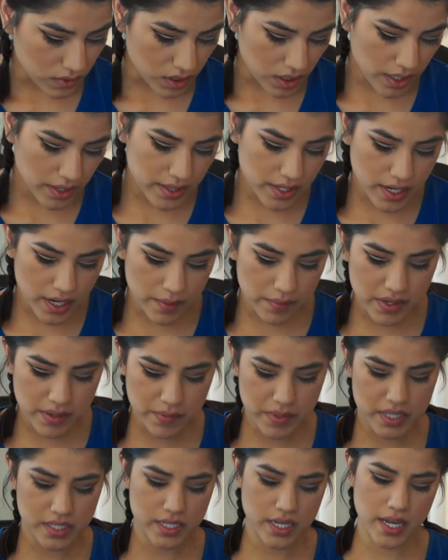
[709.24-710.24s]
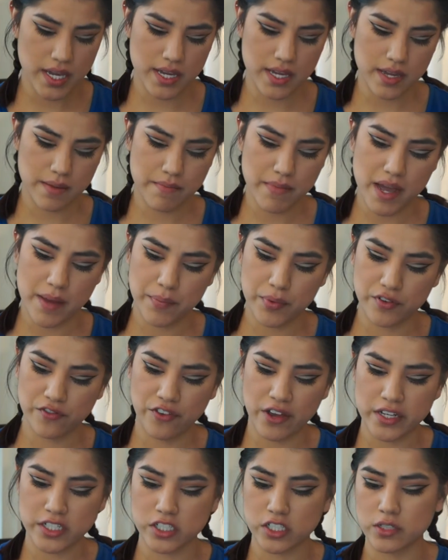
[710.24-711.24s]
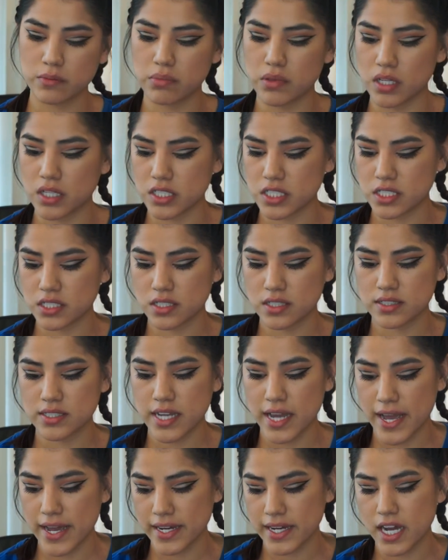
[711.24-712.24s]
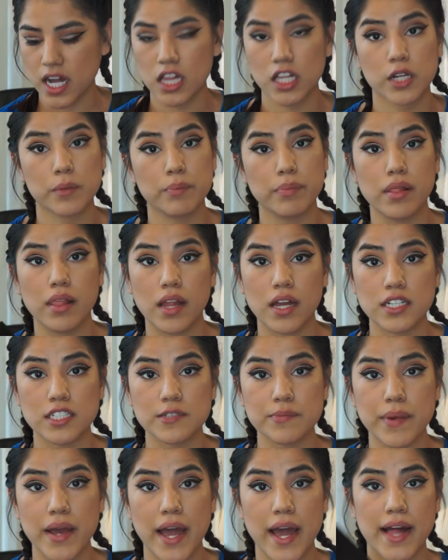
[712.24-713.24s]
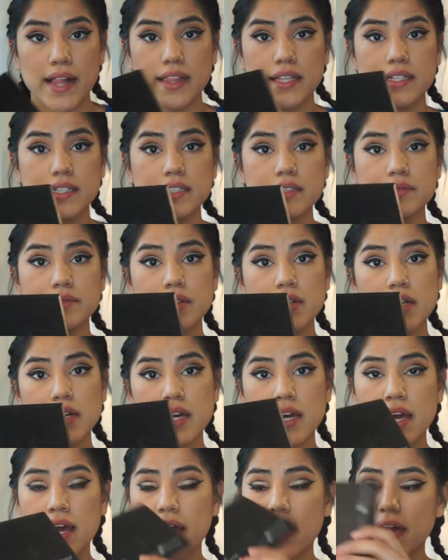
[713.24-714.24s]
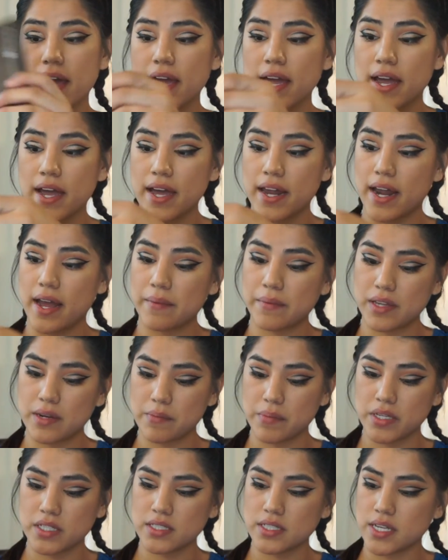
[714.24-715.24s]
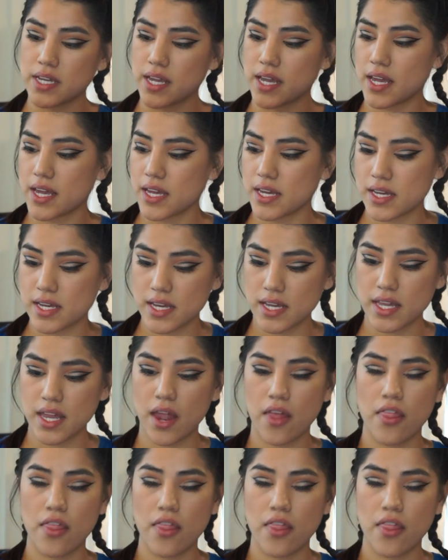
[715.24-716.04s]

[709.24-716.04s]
And then I'm going to be taking my Professional Blush Tan Color Blush Palette, and I'm going to be taking